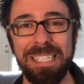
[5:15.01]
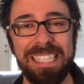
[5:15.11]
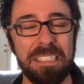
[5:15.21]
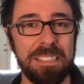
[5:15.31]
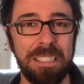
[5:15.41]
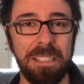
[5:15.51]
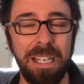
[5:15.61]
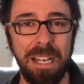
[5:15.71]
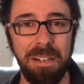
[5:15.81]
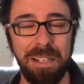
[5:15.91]
mean, this is
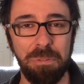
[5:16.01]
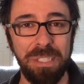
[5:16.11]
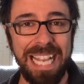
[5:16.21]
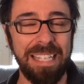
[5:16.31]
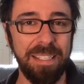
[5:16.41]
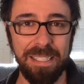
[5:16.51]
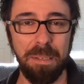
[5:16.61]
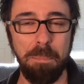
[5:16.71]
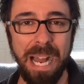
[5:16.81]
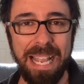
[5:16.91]
a reality
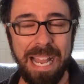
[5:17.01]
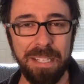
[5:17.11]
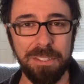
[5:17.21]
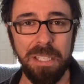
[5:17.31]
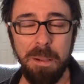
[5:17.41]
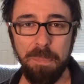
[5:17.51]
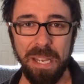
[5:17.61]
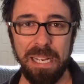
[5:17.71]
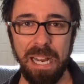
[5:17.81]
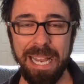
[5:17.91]
in my house.
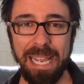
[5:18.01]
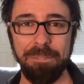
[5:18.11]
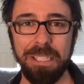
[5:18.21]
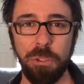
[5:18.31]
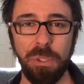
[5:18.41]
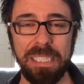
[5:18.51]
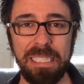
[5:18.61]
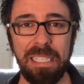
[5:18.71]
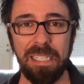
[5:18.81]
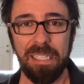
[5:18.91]
I have
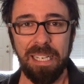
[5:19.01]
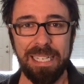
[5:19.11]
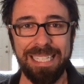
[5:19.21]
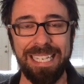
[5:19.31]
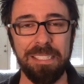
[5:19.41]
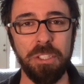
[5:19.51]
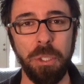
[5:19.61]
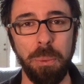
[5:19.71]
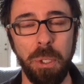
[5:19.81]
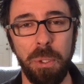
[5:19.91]
three kids
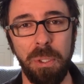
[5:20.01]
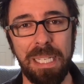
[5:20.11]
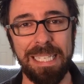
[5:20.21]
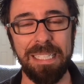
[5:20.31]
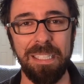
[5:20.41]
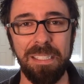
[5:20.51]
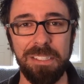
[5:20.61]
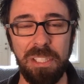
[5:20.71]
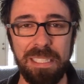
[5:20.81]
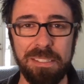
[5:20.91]
who are all
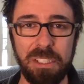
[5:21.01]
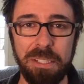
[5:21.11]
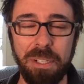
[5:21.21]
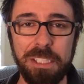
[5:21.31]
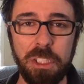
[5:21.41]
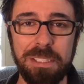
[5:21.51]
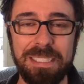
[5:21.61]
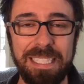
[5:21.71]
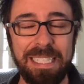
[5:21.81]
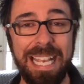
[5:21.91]
in Generation
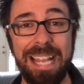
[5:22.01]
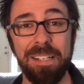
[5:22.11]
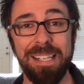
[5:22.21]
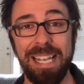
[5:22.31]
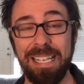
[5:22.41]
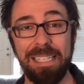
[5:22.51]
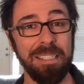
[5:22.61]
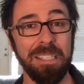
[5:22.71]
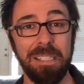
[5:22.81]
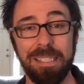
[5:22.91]
Z, and
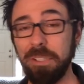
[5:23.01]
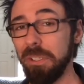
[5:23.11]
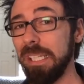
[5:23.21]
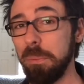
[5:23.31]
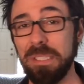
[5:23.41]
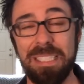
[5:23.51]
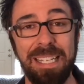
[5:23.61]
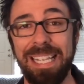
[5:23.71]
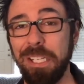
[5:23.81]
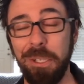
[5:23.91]
they literally would
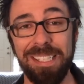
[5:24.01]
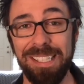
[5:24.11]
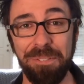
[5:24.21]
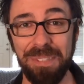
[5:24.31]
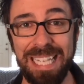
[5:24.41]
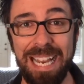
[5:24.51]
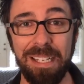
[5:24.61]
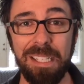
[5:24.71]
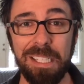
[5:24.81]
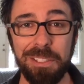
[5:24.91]
say they couldn't live
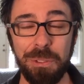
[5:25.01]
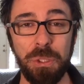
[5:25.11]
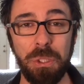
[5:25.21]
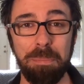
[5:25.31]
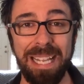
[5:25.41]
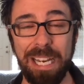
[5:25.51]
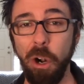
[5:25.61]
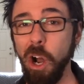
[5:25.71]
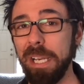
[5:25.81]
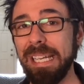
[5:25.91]
without YouTube. They are
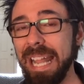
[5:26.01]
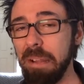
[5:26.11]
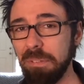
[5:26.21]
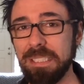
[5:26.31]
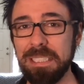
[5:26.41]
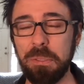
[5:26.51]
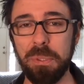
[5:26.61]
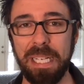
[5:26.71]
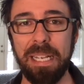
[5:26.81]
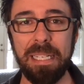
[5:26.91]
on it every single
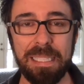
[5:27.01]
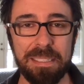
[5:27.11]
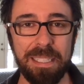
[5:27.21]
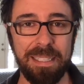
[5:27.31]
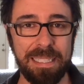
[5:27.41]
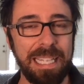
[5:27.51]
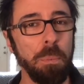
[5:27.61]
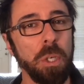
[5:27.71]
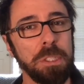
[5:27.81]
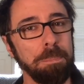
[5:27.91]
day. It's the thing they
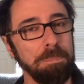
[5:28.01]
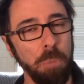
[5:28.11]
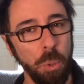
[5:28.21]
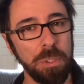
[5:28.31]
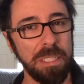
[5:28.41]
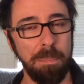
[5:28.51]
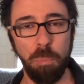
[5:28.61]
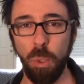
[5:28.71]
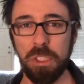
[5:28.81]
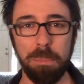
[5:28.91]
watch most. They
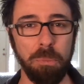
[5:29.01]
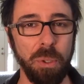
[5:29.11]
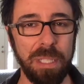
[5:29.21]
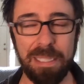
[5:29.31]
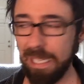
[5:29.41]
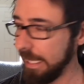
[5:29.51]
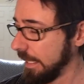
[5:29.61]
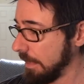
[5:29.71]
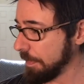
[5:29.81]
watch it more than they